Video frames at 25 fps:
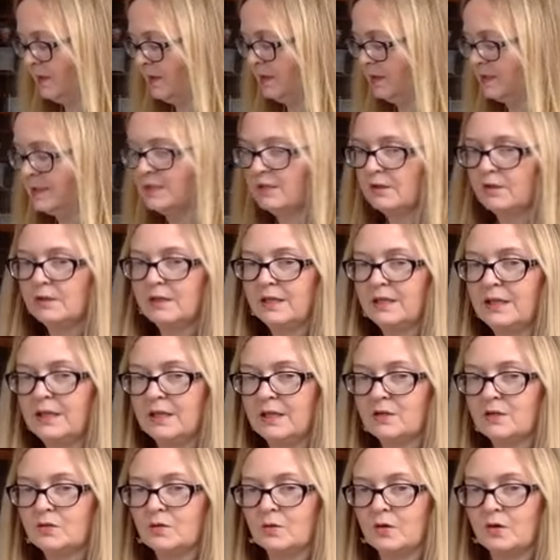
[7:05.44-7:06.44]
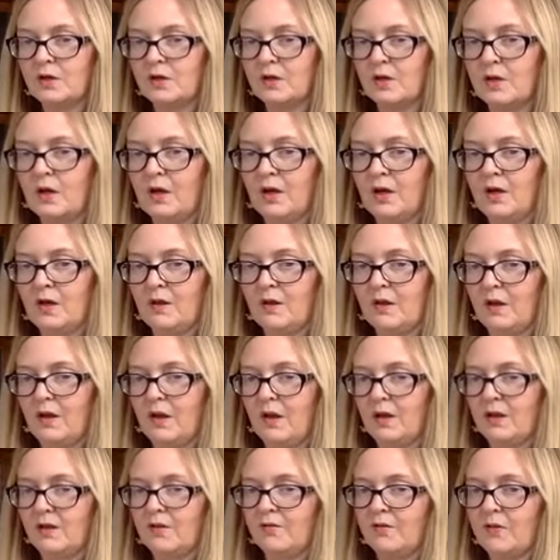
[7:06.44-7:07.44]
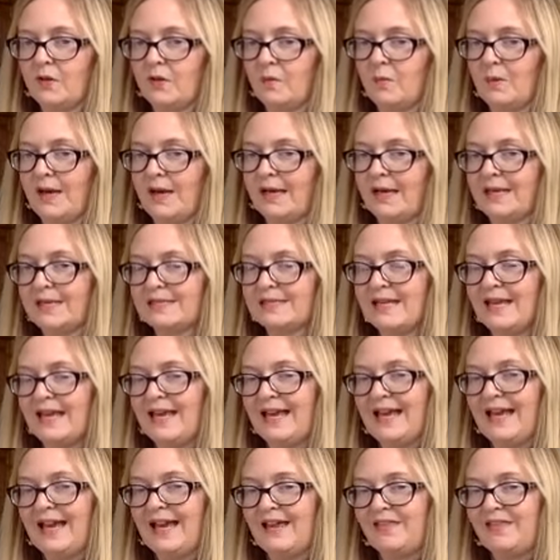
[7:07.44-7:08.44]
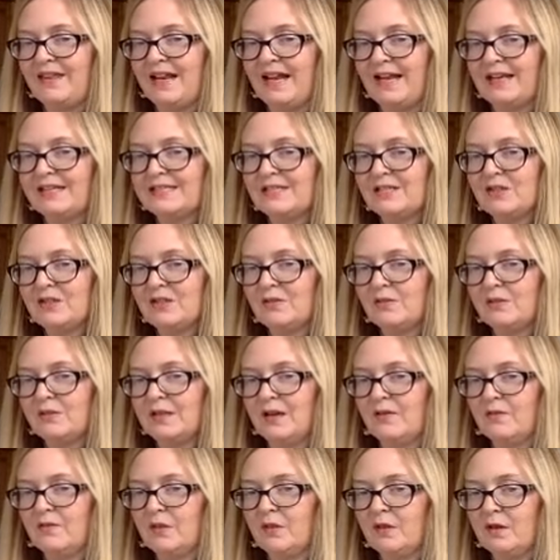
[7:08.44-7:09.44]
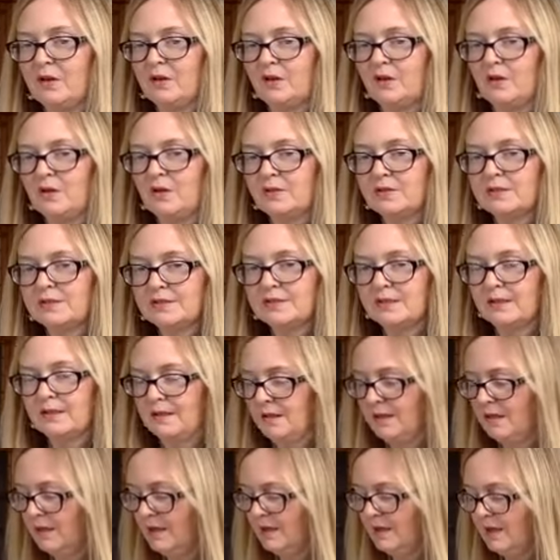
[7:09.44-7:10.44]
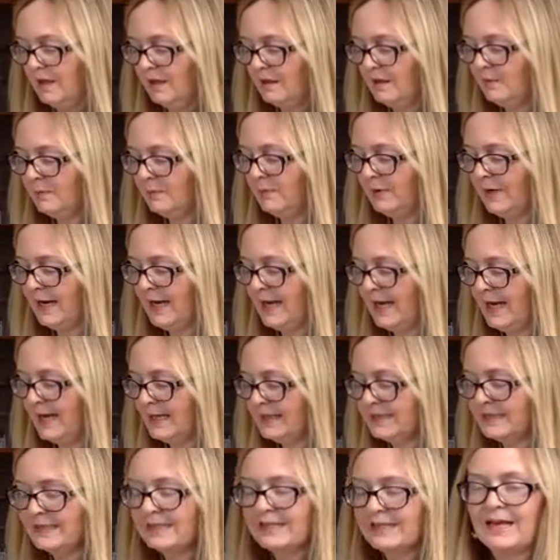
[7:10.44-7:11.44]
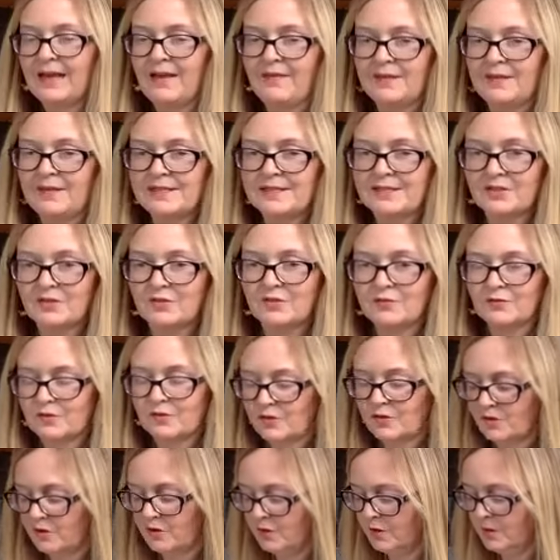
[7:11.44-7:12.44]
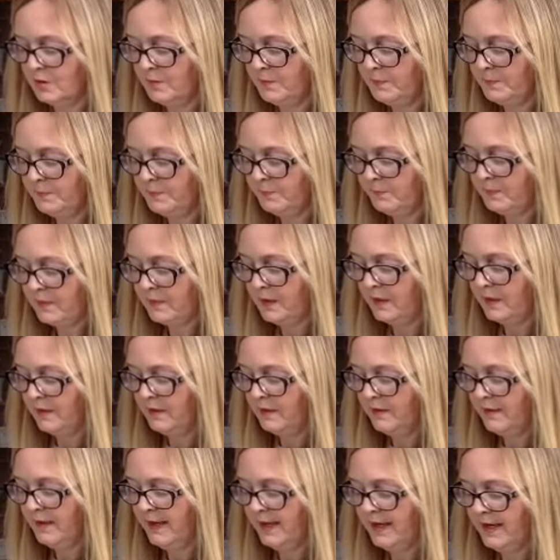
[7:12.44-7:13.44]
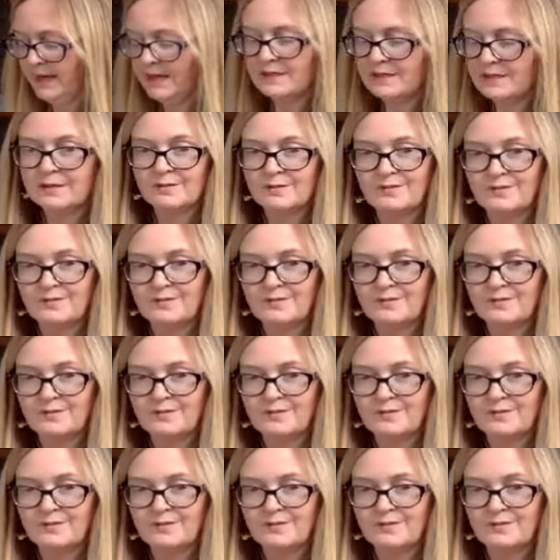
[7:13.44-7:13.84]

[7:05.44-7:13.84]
still leaning toward all of the white. And then I do love the golds, the brass, and the silver that